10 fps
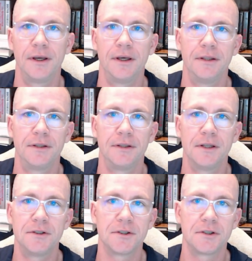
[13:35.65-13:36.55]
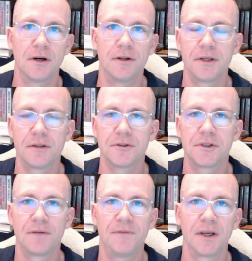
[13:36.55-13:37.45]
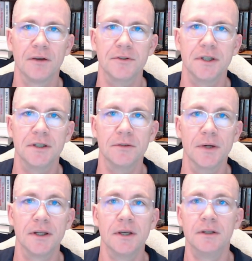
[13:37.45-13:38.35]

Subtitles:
and then just all the other stuff that goes into it.